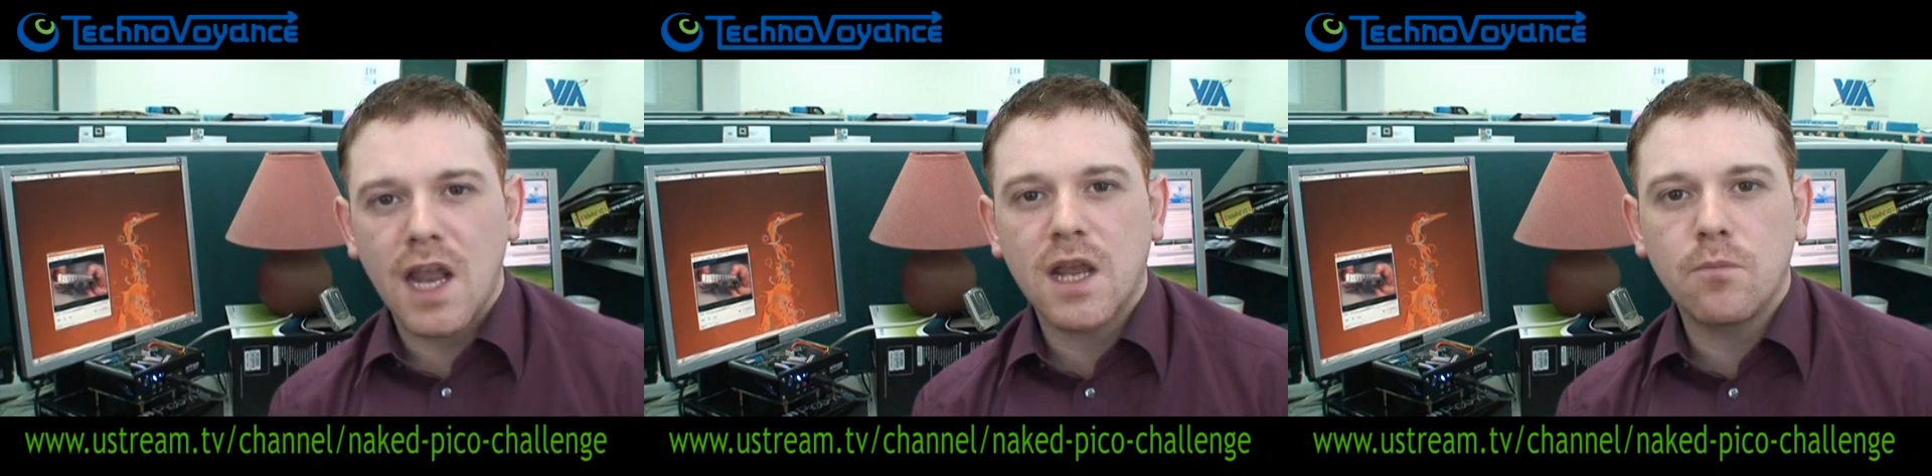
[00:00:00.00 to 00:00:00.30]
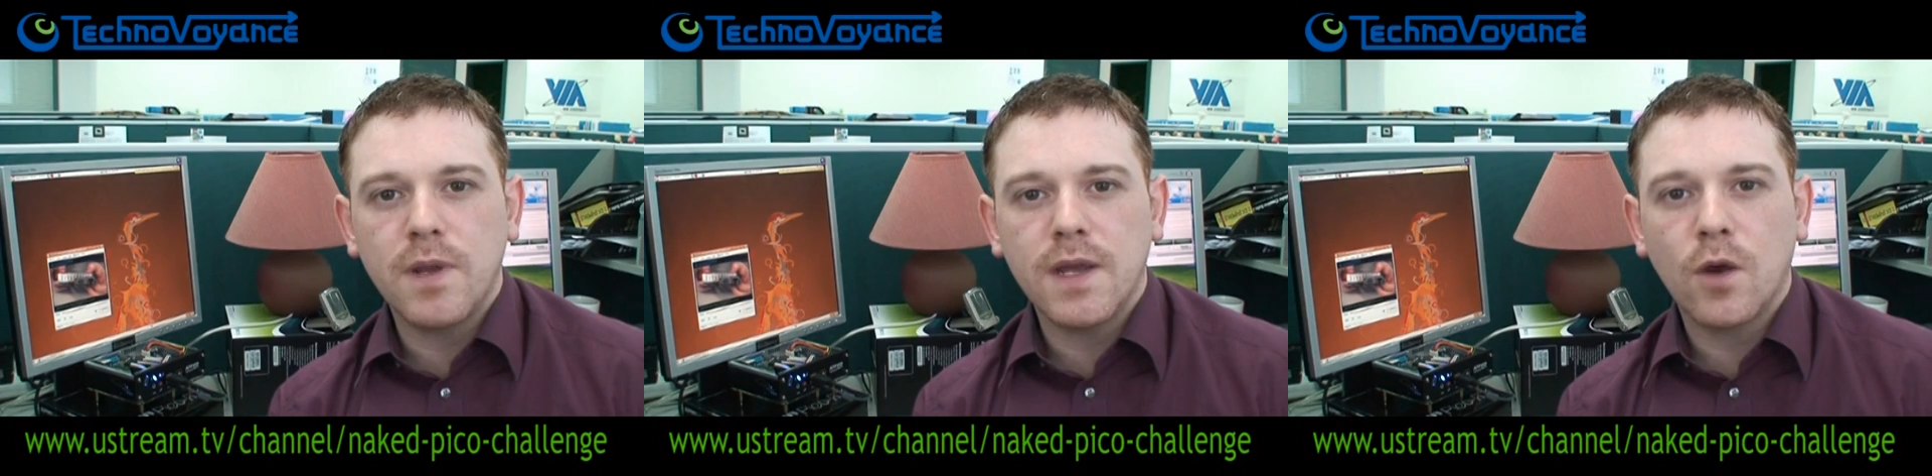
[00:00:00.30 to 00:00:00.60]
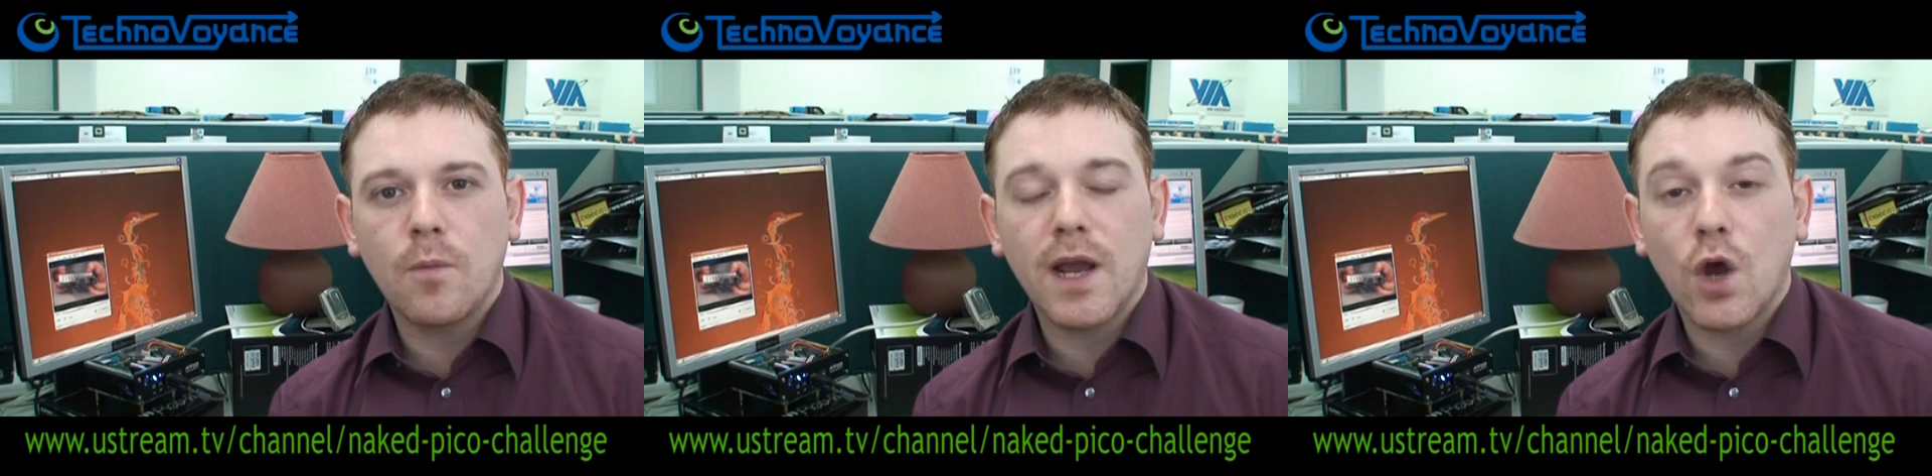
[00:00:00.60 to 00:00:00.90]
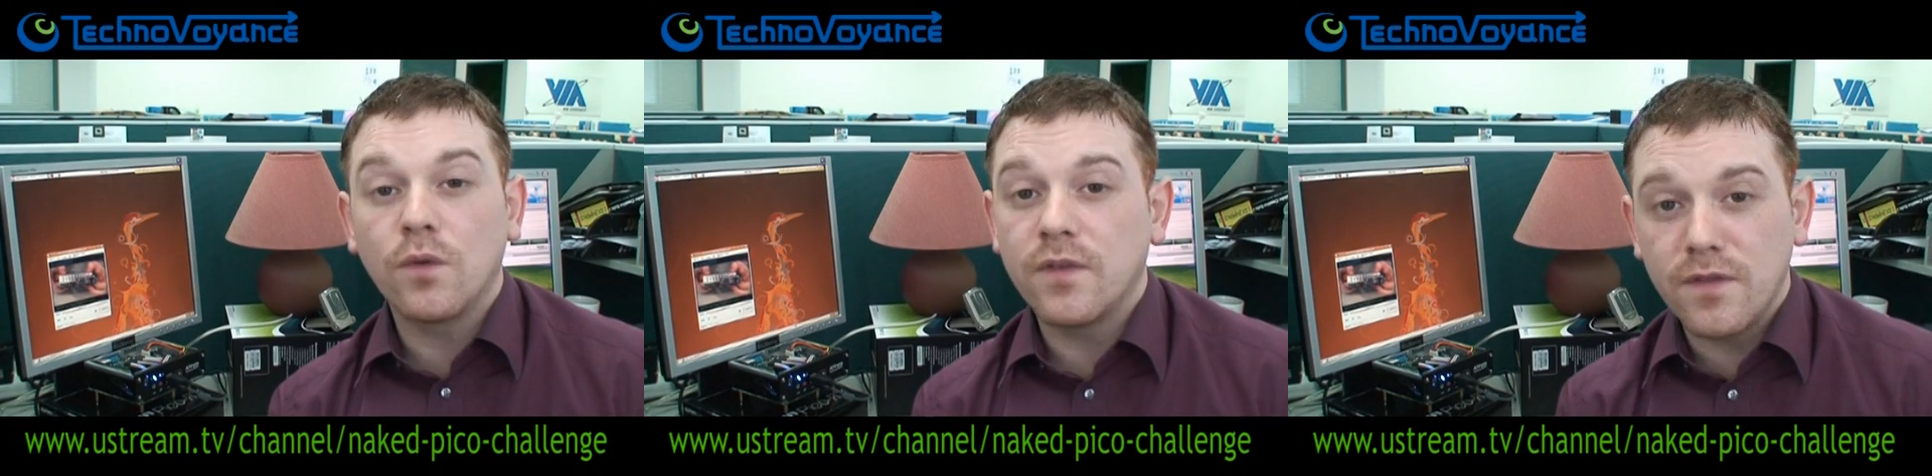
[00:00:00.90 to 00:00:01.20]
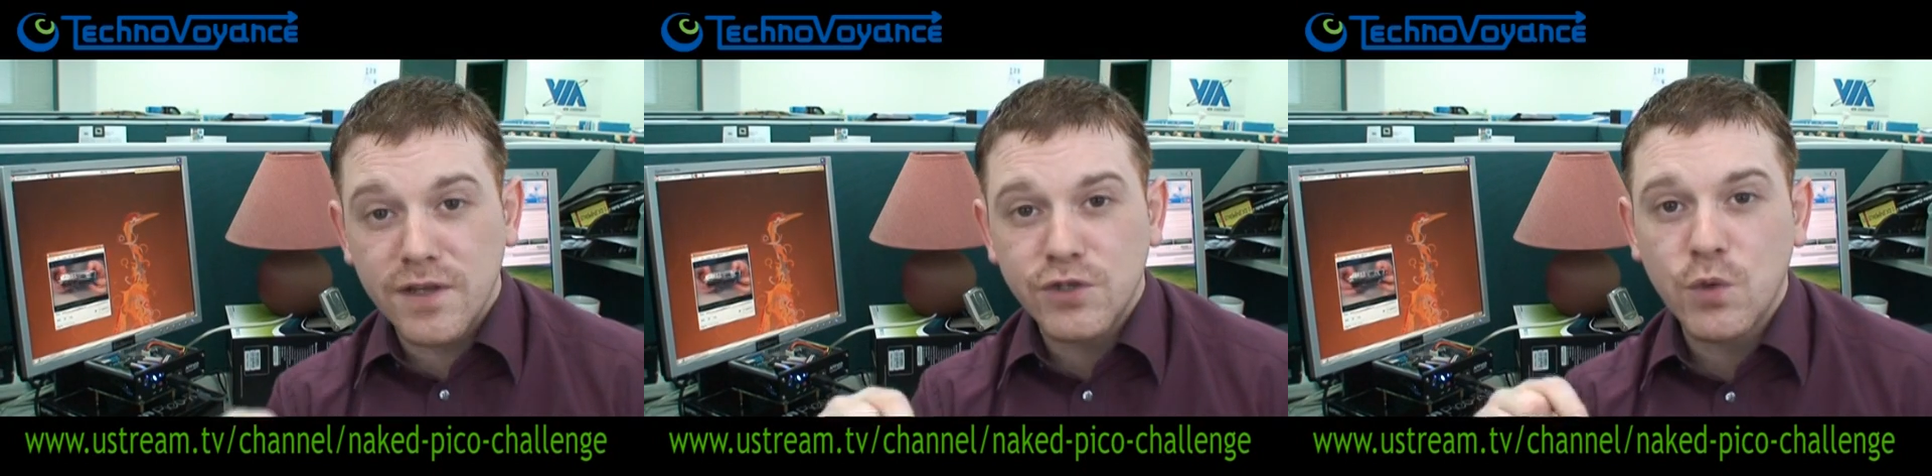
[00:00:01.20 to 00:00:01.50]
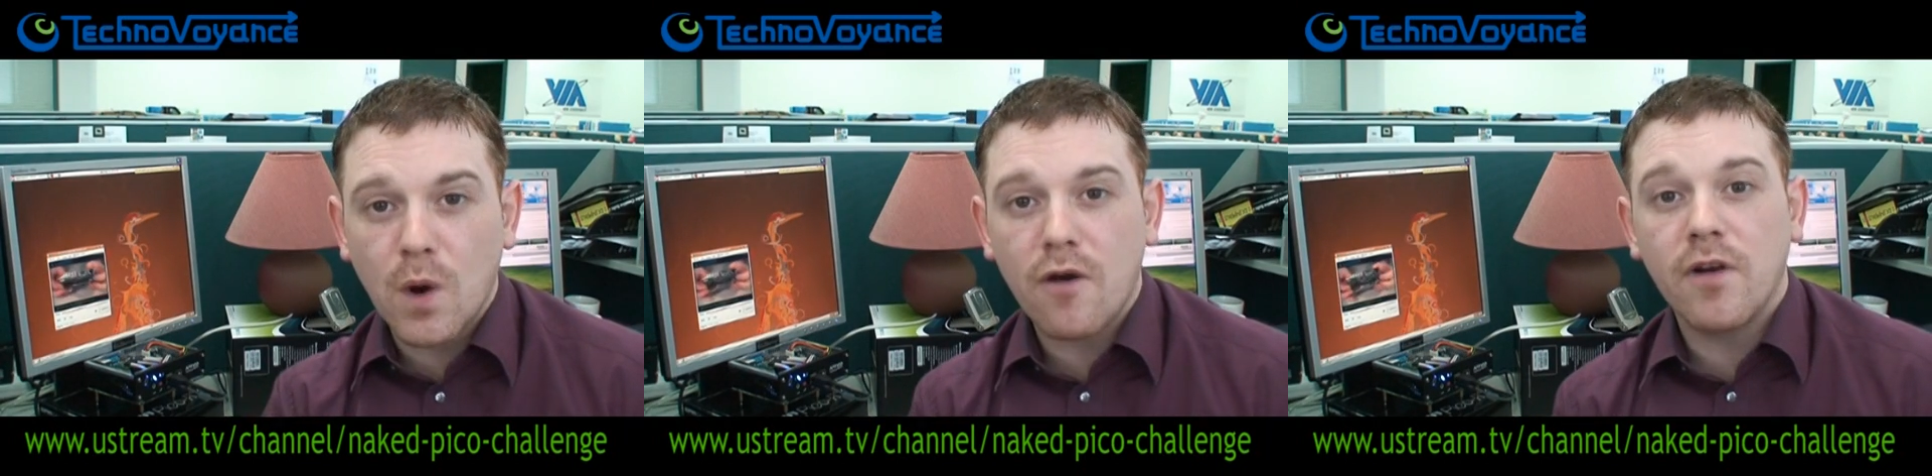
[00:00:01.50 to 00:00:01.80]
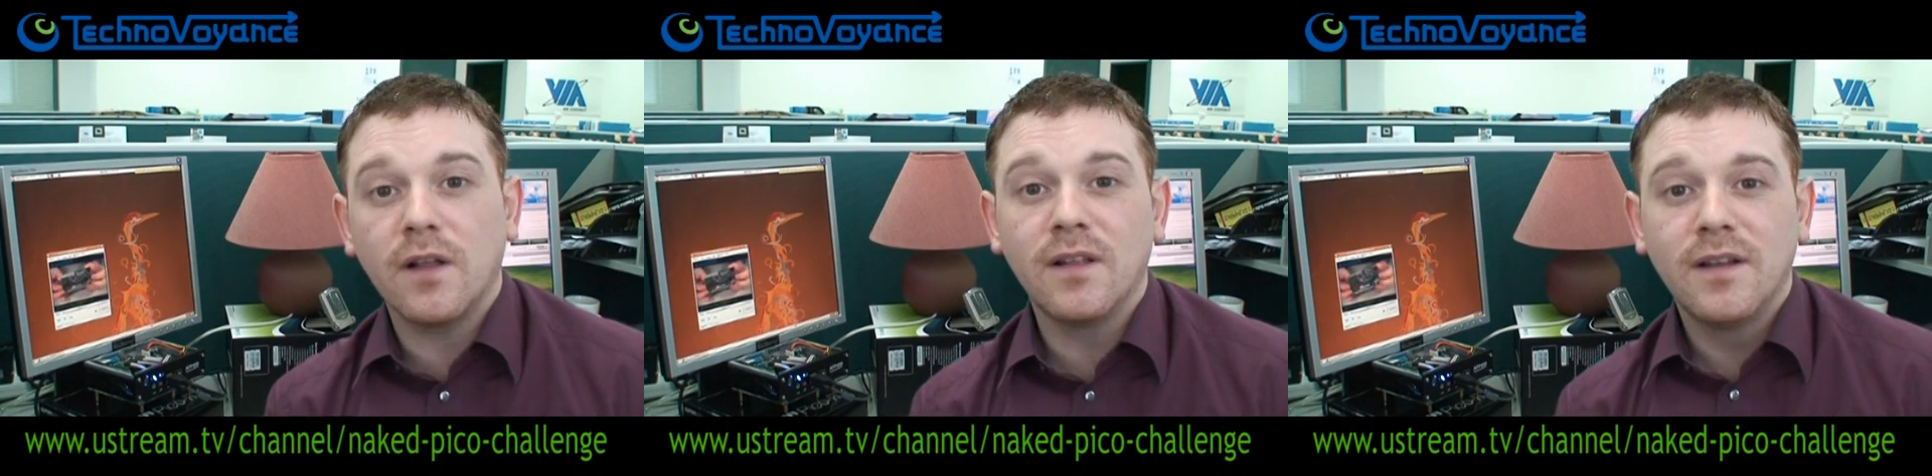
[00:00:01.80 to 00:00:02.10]
Naked Pico by going to this
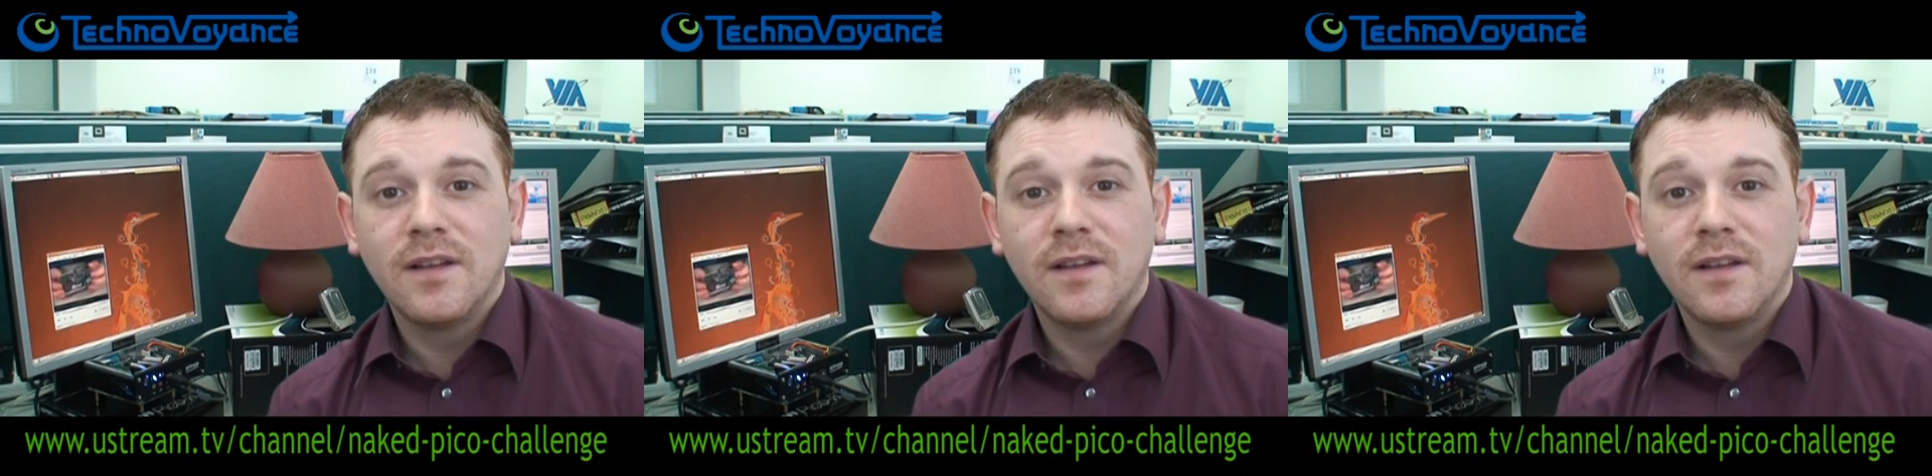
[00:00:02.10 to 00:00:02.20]
URL,